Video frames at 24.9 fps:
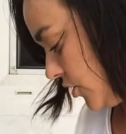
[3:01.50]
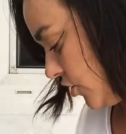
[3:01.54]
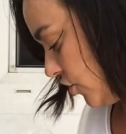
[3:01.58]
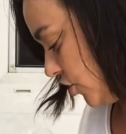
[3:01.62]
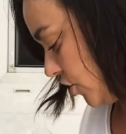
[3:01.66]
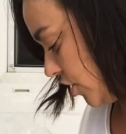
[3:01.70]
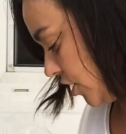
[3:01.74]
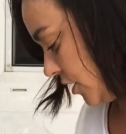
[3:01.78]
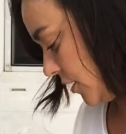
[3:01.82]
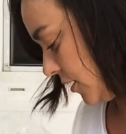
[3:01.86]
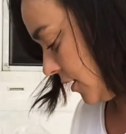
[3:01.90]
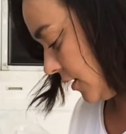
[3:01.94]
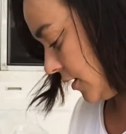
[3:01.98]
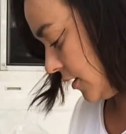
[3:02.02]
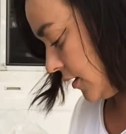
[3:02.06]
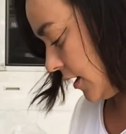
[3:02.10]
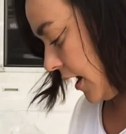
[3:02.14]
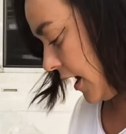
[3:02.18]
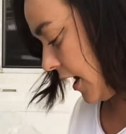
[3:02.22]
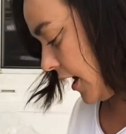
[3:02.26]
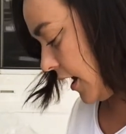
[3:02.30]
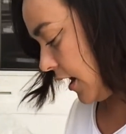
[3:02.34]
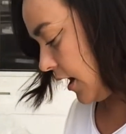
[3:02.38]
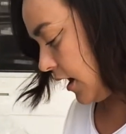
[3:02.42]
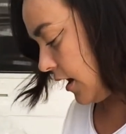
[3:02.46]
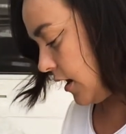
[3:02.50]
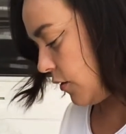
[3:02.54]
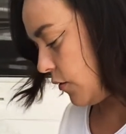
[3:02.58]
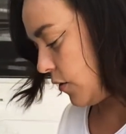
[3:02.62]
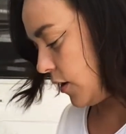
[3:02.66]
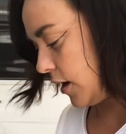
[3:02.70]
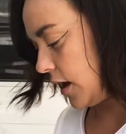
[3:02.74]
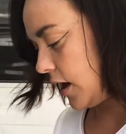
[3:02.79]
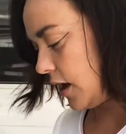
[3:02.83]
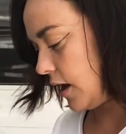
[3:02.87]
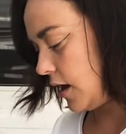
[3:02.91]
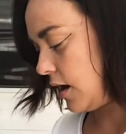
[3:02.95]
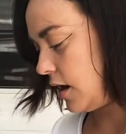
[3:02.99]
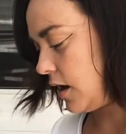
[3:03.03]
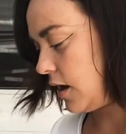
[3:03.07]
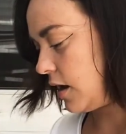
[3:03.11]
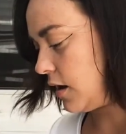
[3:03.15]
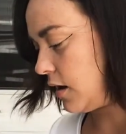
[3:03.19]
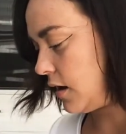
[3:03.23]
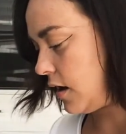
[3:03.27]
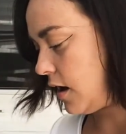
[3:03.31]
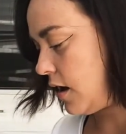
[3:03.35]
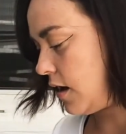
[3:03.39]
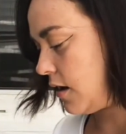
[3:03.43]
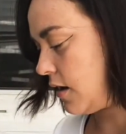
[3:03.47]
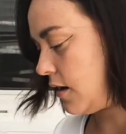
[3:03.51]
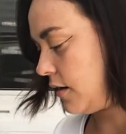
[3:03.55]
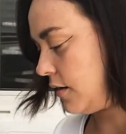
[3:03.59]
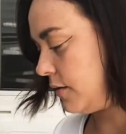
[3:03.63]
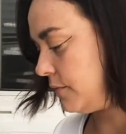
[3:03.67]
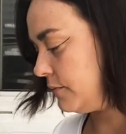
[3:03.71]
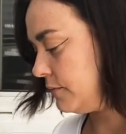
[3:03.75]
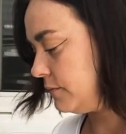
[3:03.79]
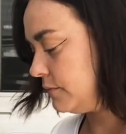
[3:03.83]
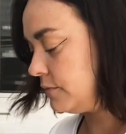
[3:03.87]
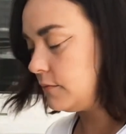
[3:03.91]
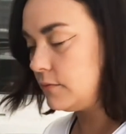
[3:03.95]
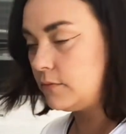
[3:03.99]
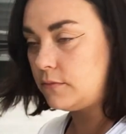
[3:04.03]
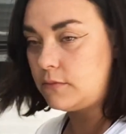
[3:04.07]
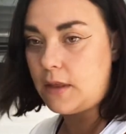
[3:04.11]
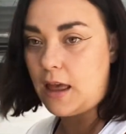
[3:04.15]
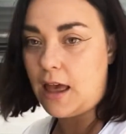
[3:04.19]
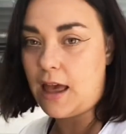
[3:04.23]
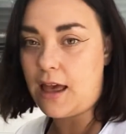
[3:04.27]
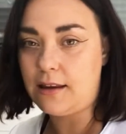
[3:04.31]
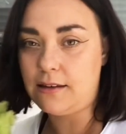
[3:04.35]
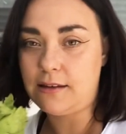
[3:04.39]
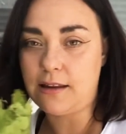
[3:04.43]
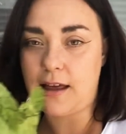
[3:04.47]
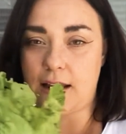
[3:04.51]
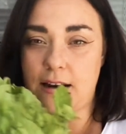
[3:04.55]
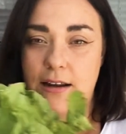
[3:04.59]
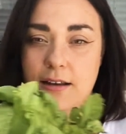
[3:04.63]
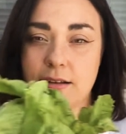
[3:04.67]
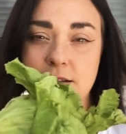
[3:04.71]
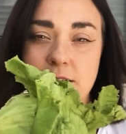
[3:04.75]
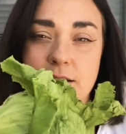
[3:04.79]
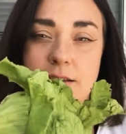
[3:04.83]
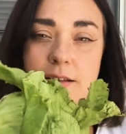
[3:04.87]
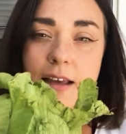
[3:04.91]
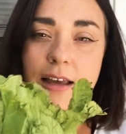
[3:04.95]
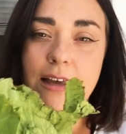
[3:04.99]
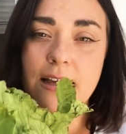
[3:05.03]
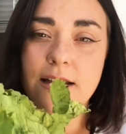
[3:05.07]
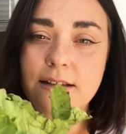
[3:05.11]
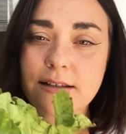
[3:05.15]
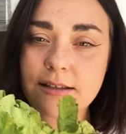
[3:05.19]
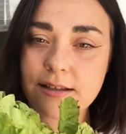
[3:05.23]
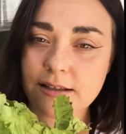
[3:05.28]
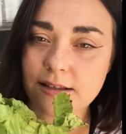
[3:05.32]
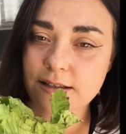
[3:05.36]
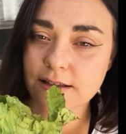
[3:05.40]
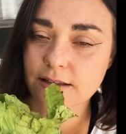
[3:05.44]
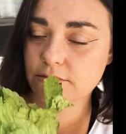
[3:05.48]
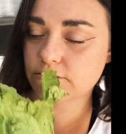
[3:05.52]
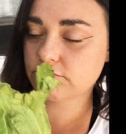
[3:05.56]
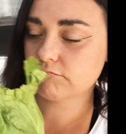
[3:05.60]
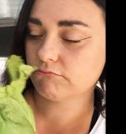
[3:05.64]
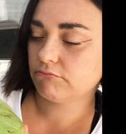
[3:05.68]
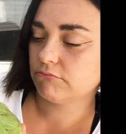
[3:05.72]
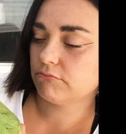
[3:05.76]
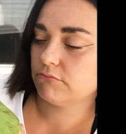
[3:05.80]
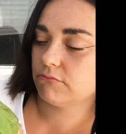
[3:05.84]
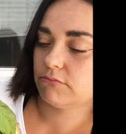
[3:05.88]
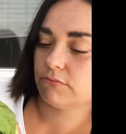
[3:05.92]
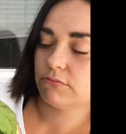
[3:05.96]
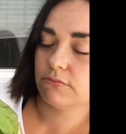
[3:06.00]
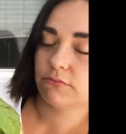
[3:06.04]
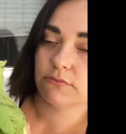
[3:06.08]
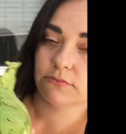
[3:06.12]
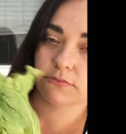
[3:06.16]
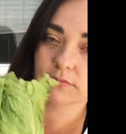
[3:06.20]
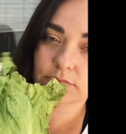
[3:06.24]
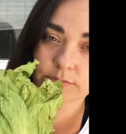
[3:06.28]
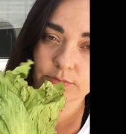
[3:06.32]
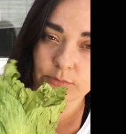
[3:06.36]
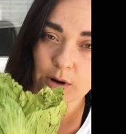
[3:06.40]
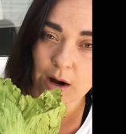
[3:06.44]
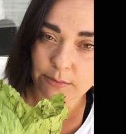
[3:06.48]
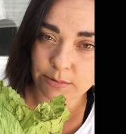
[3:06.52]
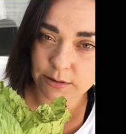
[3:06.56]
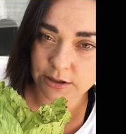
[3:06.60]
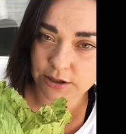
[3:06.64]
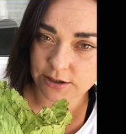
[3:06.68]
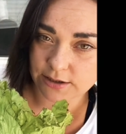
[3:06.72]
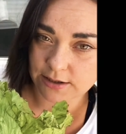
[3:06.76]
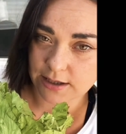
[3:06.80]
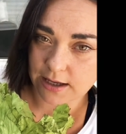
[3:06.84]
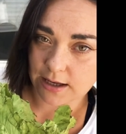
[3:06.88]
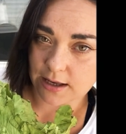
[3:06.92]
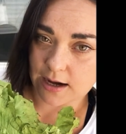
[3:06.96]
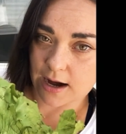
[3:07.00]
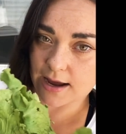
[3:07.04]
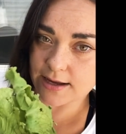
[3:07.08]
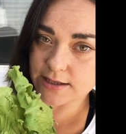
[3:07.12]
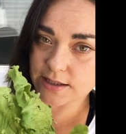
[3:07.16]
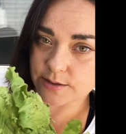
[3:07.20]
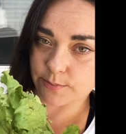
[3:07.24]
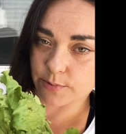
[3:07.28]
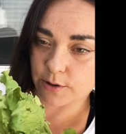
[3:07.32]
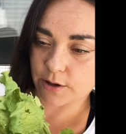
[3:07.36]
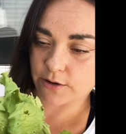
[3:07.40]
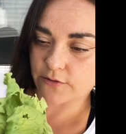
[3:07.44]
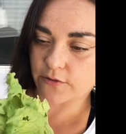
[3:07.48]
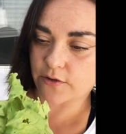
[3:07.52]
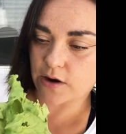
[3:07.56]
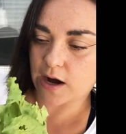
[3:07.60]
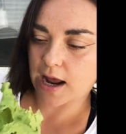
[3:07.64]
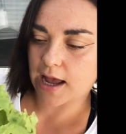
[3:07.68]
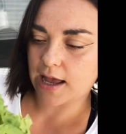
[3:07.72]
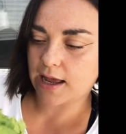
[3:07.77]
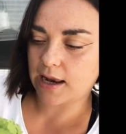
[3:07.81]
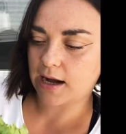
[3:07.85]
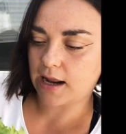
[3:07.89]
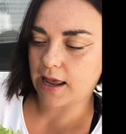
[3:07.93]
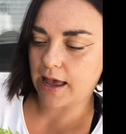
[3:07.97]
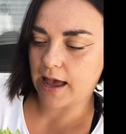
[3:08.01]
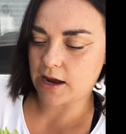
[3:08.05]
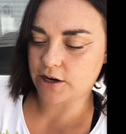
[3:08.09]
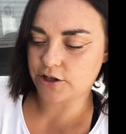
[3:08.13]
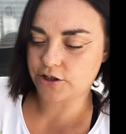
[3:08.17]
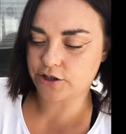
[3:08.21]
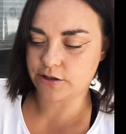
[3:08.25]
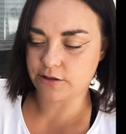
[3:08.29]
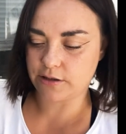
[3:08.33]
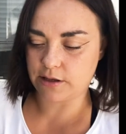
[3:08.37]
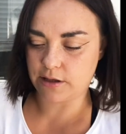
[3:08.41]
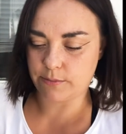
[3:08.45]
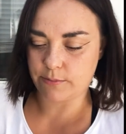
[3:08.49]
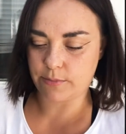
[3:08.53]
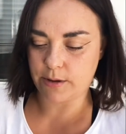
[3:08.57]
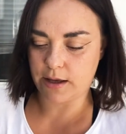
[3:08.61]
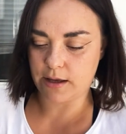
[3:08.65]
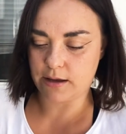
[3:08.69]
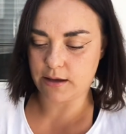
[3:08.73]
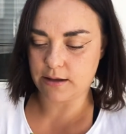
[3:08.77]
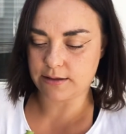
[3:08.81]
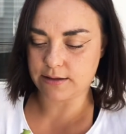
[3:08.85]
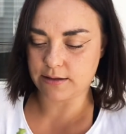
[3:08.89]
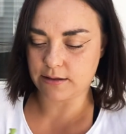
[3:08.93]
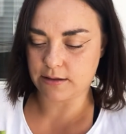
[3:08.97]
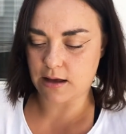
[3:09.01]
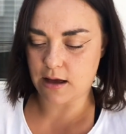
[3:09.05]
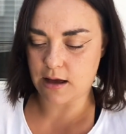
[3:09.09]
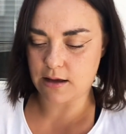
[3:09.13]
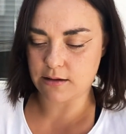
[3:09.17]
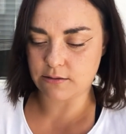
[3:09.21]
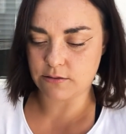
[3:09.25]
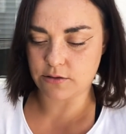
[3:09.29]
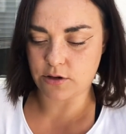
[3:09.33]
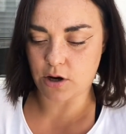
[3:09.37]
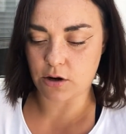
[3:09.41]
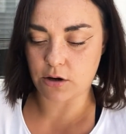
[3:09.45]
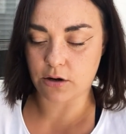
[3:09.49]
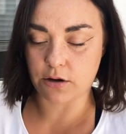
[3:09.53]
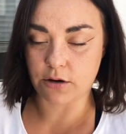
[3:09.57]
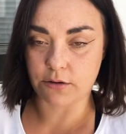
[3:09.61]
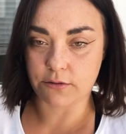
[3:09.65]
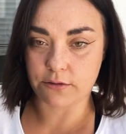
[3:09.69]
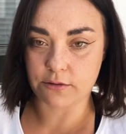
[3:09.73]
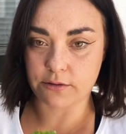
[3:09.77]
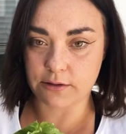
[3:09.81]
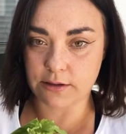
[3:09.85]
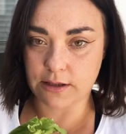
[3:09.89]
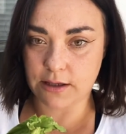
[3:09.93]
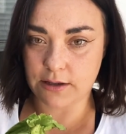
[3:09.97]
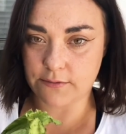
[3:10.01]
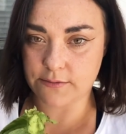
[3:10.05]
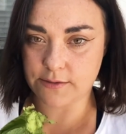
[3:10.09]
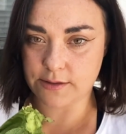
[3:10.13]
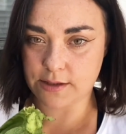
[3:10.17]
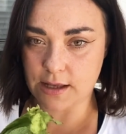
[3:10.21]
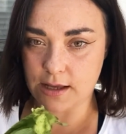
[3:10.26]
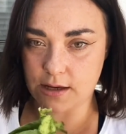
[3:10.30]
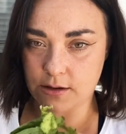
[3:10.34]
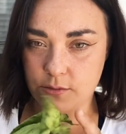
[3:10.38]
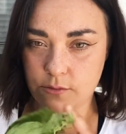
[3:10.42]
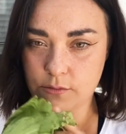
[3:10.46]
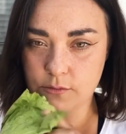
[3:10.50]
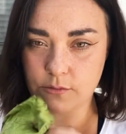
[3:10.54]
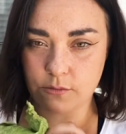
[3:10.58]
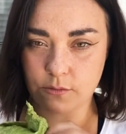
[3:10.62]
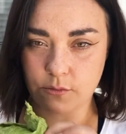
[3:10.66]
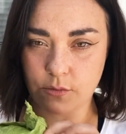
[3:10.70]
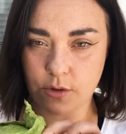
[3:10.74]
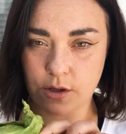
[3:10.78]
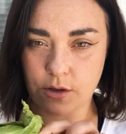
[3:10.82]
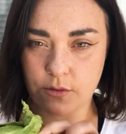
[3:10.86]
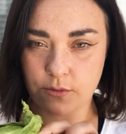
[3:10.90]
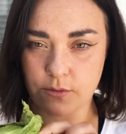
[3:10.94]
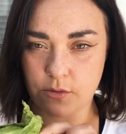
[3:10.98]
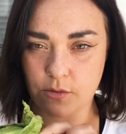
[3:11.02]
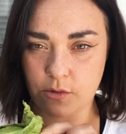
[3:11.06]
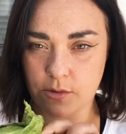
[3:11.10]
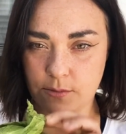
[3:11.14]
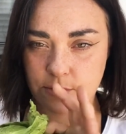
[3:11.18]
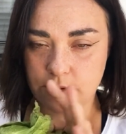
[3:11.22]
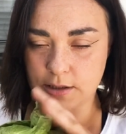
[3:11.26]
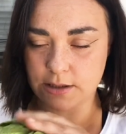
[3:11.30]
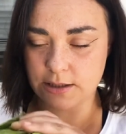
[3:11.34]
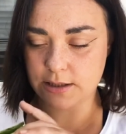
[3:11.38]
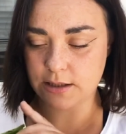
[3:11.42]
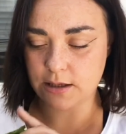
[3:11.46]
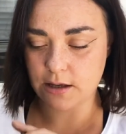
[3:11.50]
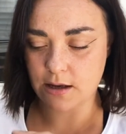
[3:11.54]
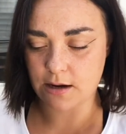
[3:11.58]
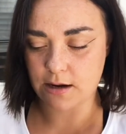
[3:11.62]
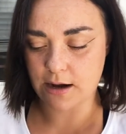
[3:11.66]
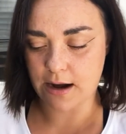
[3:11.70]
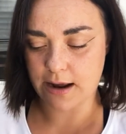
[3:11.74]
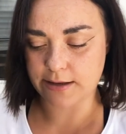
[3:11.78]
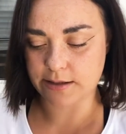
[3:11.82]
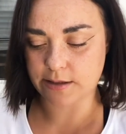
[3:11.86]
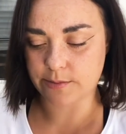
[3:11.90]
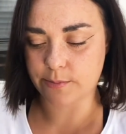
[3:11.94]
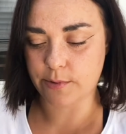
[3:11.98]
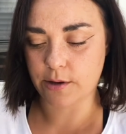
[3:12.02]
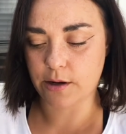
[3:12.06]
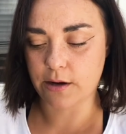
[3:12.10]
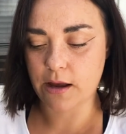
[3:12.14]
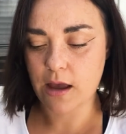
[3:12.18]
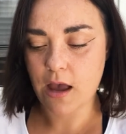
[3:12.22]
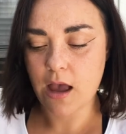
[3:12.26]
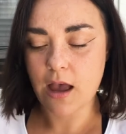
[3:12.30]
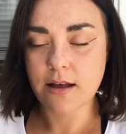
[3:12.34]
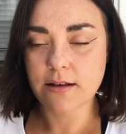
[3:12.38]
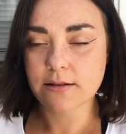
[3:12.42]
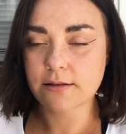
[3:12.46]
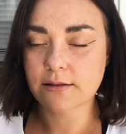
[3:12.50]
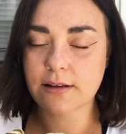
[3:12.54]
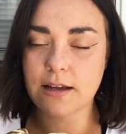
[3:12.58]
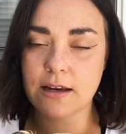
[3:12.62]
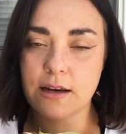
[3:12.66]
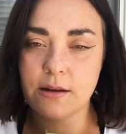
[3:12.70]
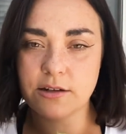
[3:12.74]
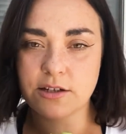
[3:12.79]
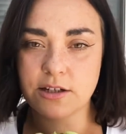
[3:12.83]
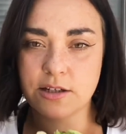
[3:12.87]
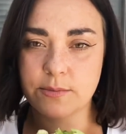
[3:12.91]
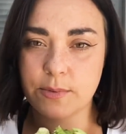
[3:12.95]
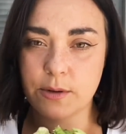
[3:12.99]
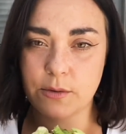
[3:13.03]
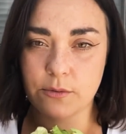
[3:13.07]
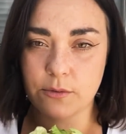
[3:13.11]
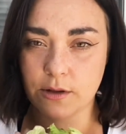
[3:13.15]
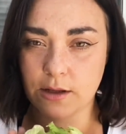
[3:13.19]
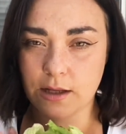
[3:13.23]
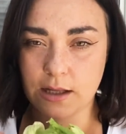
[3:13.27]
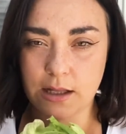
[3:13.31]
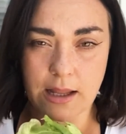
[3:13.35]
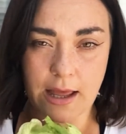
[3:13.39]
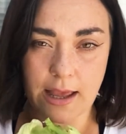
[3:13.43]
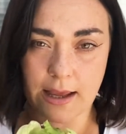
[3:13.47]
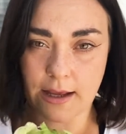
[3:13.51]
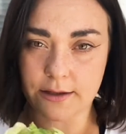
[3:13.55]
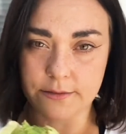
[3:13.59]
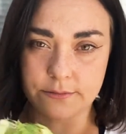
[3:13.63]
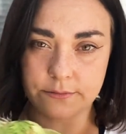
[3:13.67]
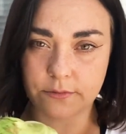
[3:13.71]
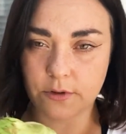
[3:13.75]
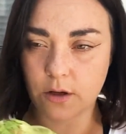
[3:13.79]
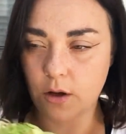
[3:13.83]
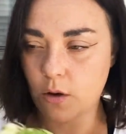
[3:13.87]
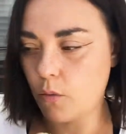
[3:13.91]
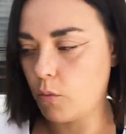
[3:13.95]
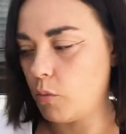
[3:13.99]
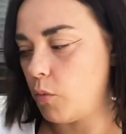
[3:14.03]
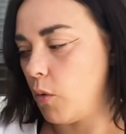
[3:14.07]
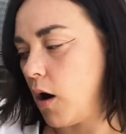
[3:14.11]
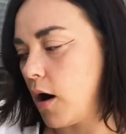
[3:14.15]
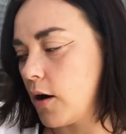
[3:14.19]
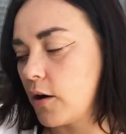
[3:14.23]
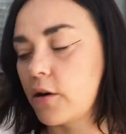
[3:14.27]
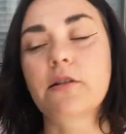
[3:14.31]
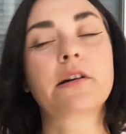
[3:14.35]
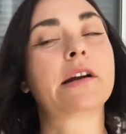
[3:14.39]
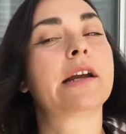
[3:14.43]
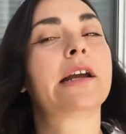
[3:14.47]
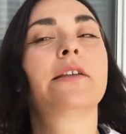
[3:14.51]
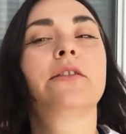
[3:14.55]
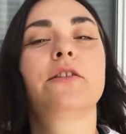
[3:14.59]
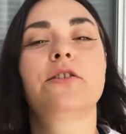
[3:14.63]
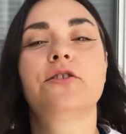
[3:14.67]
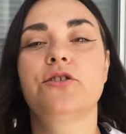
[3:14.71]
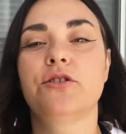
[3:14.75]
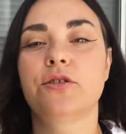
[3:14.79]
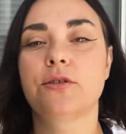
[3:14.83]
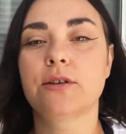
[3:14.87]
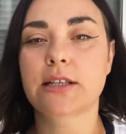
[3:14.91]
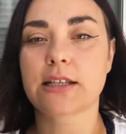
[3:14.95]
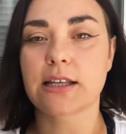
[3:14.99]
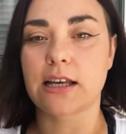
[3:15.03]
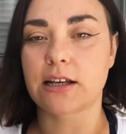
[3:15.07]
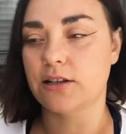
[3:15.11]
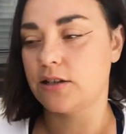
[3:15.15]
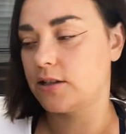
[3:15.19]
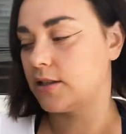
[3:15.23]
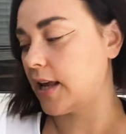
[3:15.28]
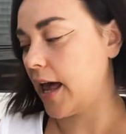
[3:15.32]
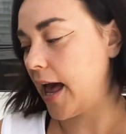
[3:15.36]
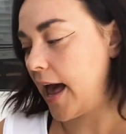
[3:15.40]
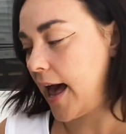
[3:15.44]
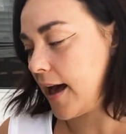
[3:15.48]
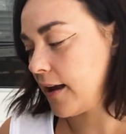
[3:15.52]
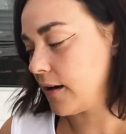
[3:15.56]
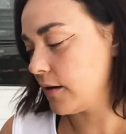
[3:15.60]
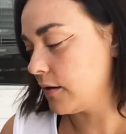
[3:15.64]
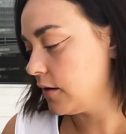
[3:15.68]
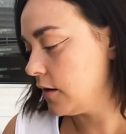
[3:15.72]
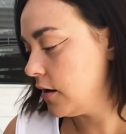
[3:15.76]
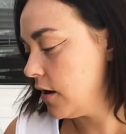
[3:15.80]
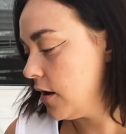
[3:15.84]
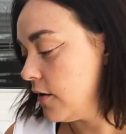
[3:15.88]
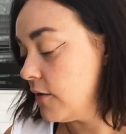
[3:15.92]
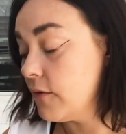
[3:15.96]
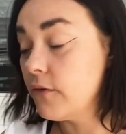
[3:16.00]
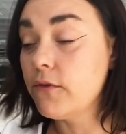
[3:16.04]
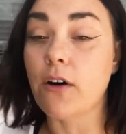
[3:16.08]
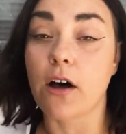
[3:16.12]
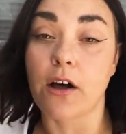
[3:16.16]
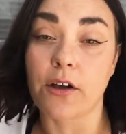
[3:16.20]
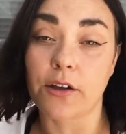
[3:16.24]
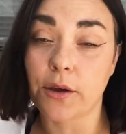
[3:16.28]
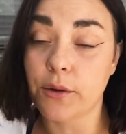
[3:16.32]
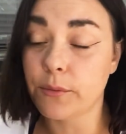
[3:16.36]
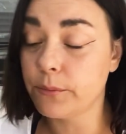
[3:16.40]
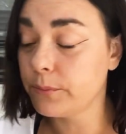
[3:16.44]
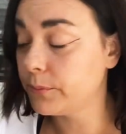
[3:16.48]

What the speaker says: just a organic head lettuce. It's probably just like an iceberg variety actually, but it's a lot darker, the leaves, than what you would normally see on an iceberg. It's gonna just be really like watery in the juice, like just add volume.